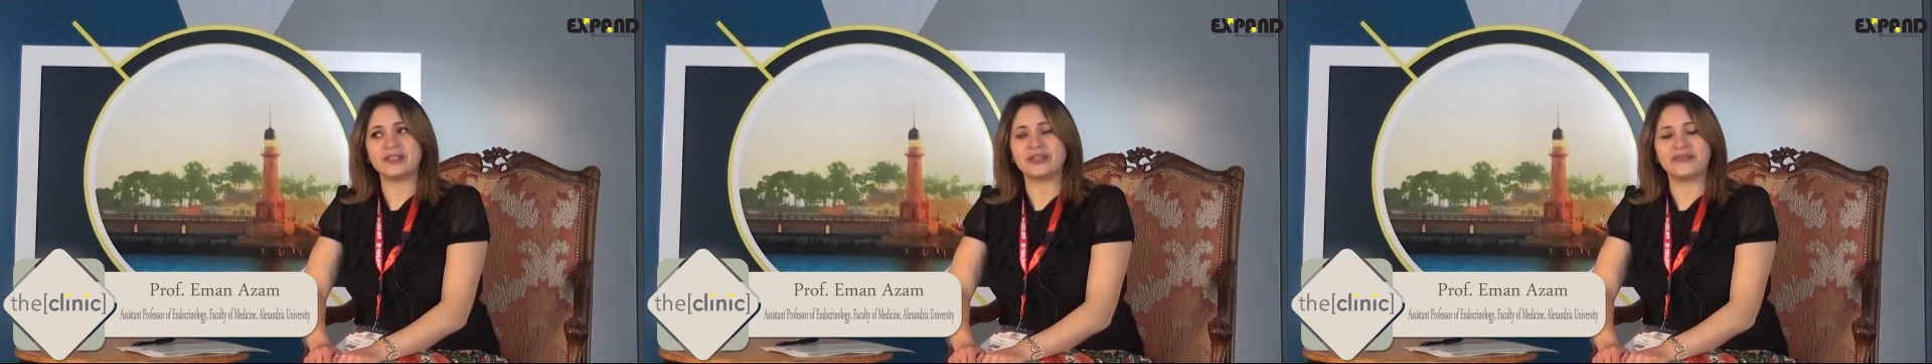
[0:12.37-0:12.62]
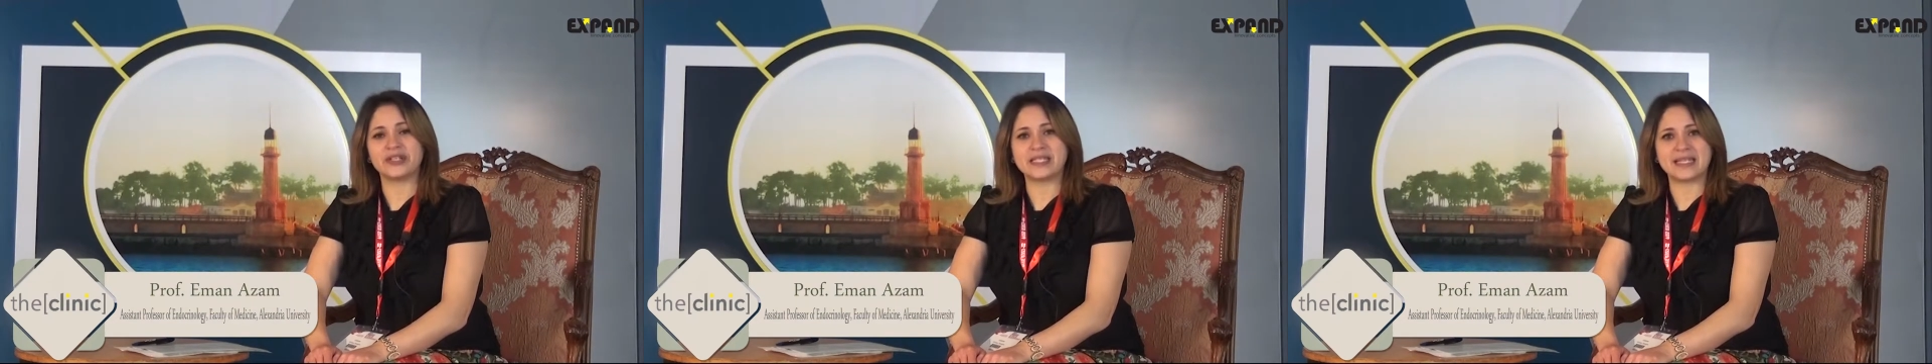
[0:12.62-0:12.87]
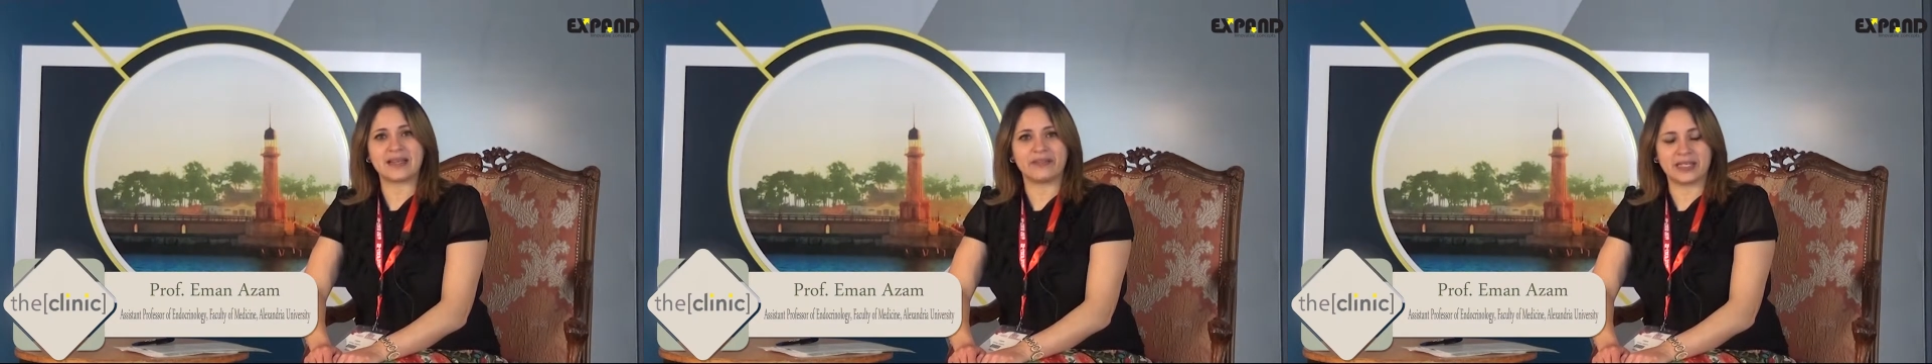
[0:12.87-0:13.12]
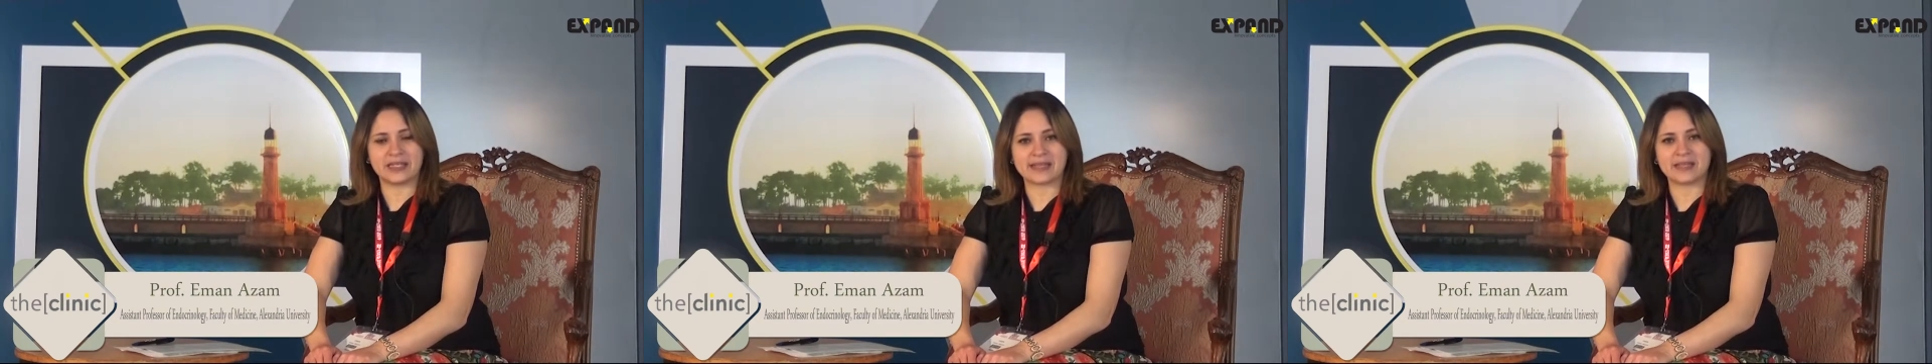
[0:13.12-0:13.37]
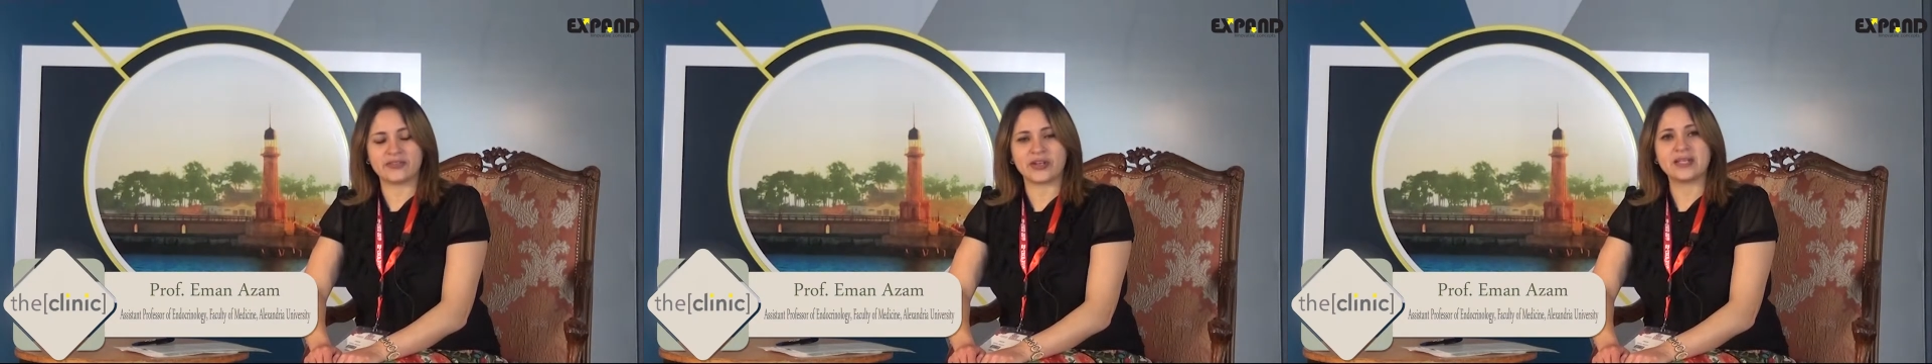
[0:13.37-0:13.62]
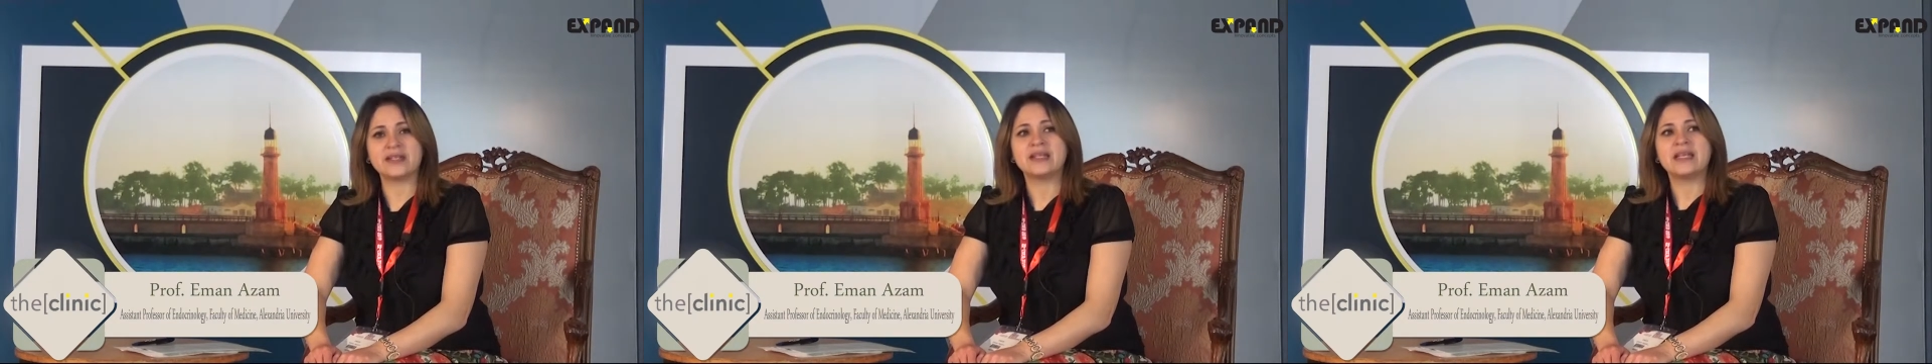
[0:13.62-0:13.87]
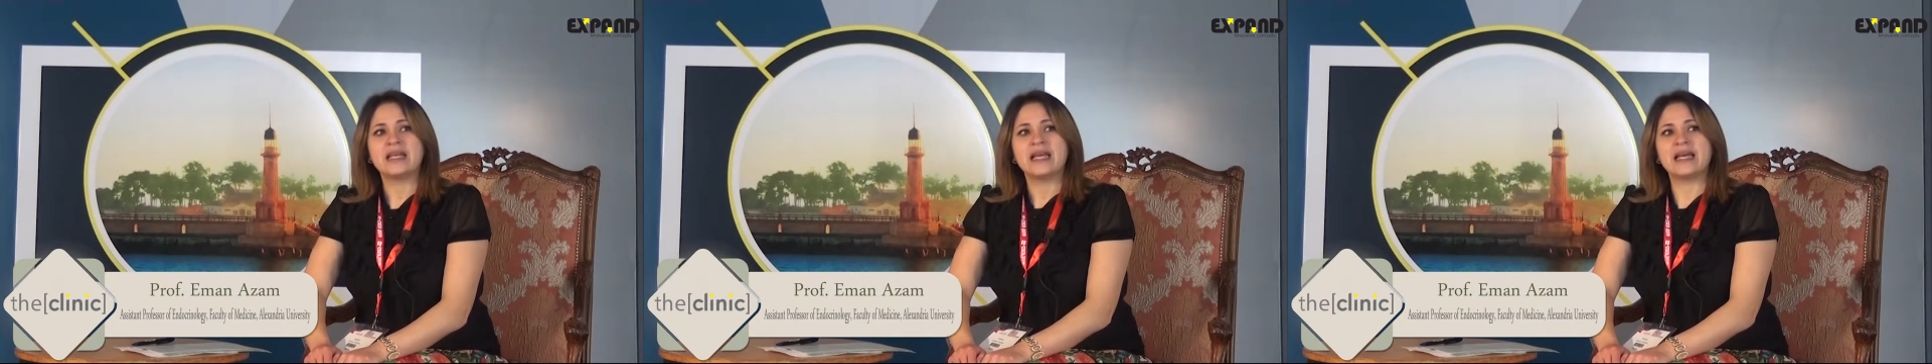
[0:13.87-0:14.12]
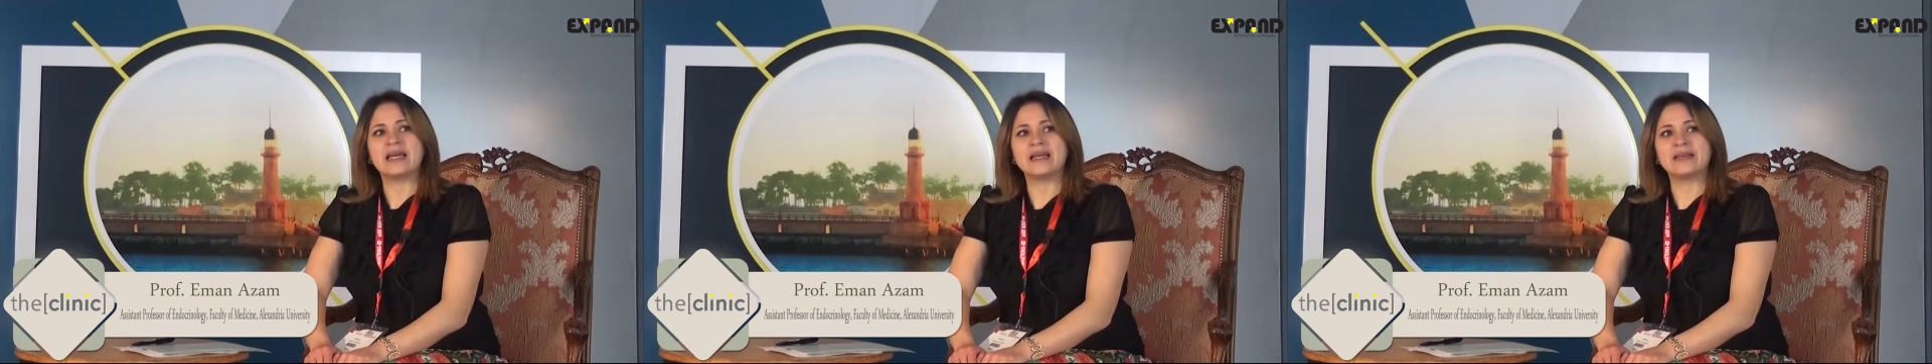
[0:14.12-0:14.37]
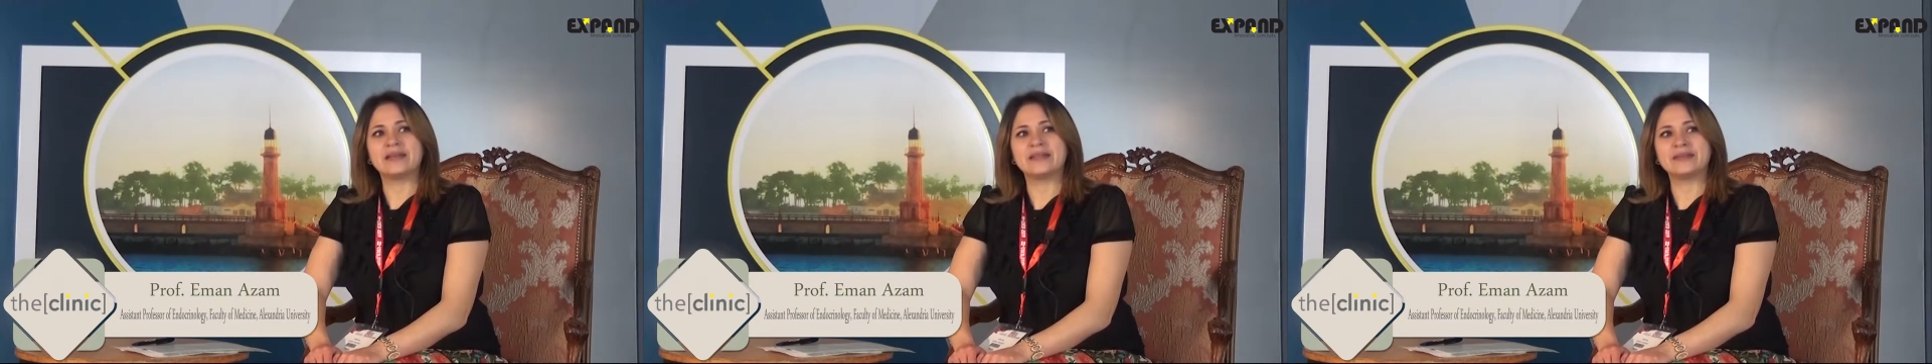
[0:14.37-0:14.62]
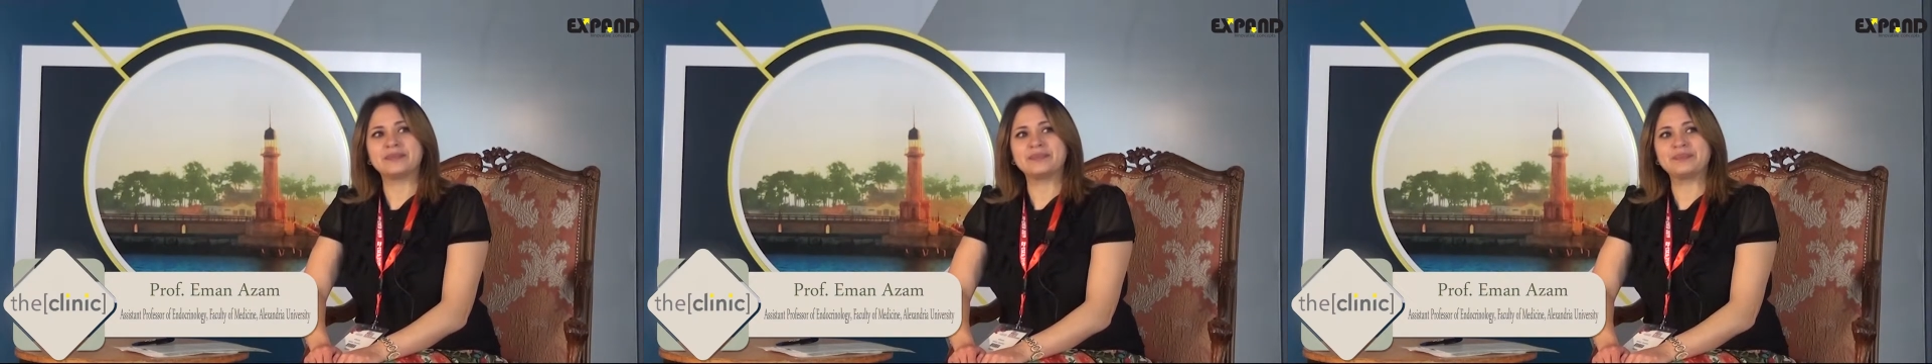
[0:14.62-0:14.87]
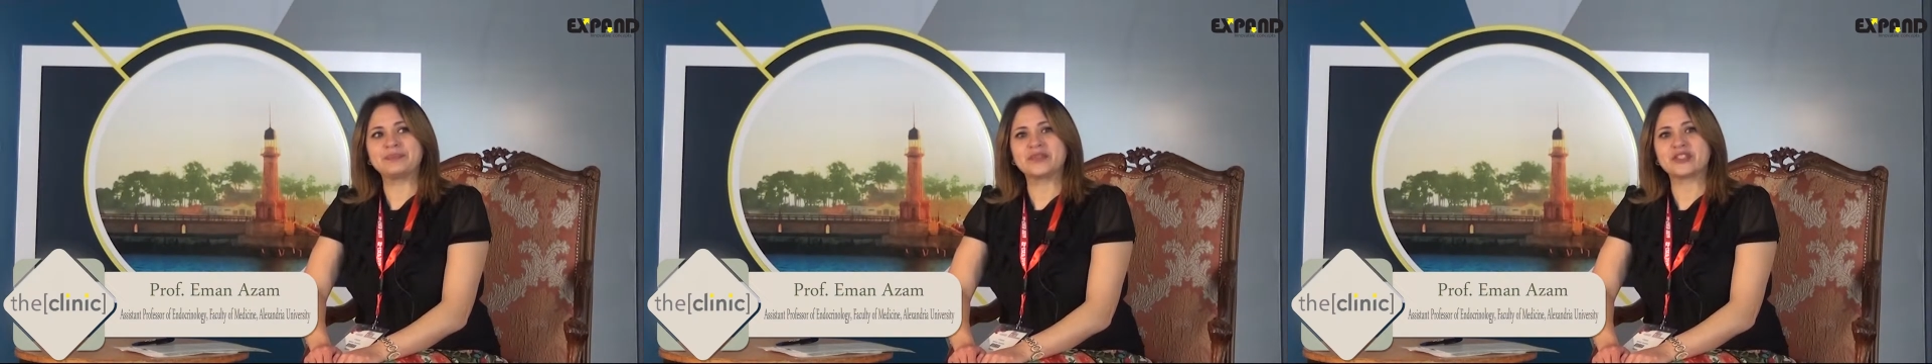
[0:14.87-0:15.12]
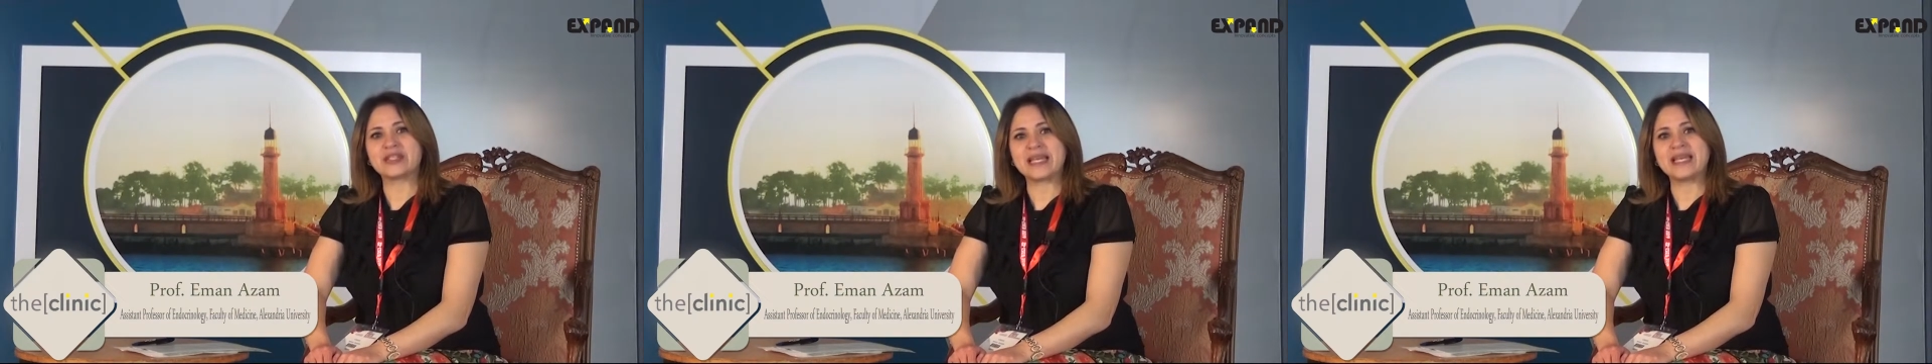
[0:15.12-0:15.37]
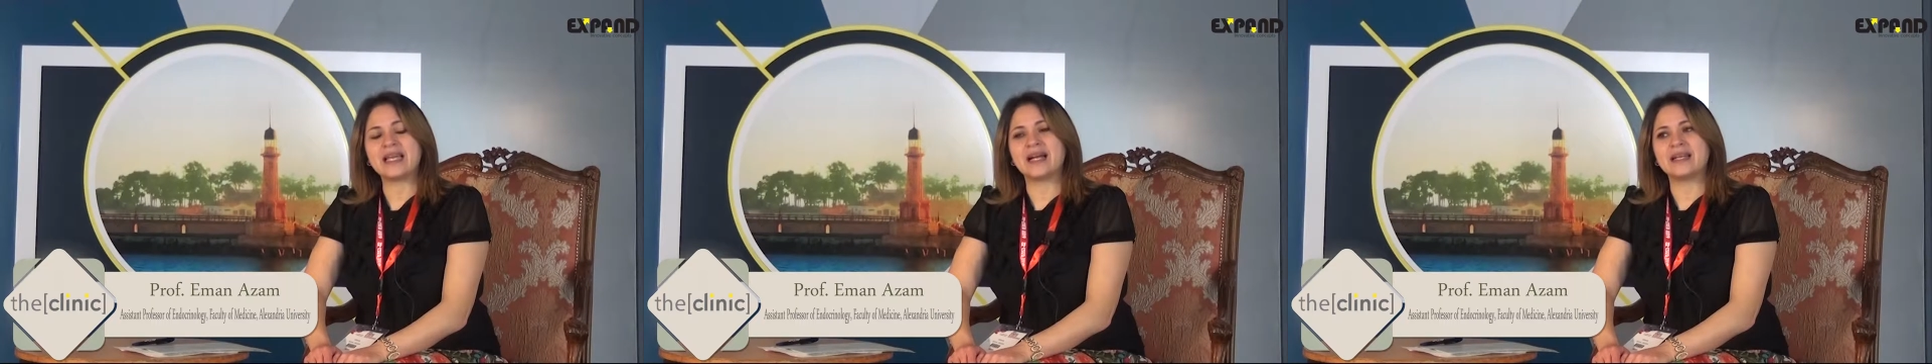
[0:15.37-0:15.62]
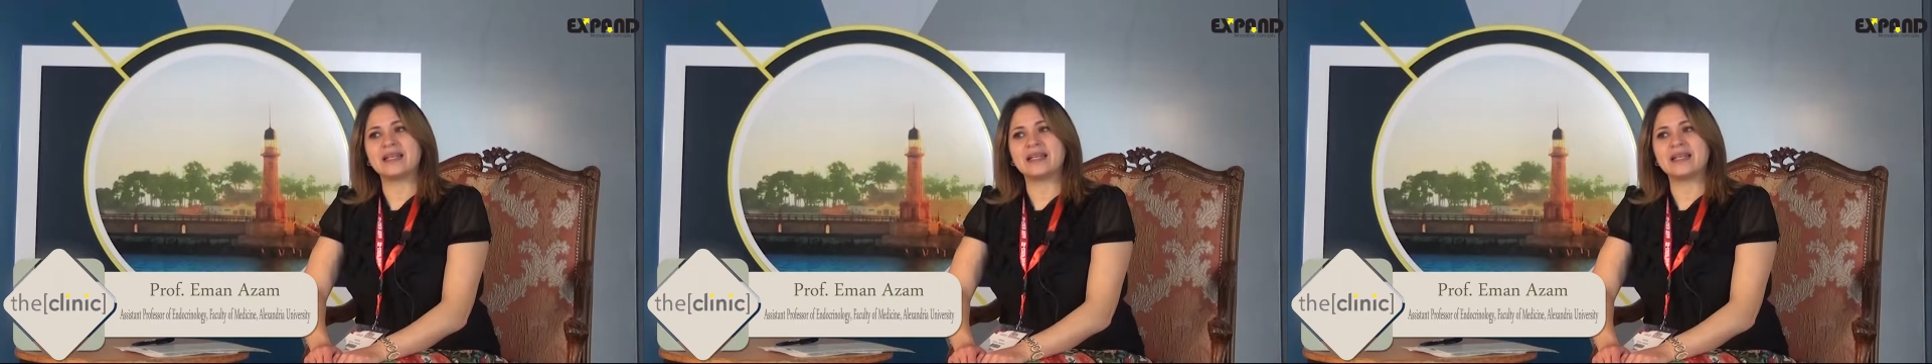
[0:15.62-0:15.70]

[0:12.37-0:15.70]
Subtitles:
University of Alexandria. Today,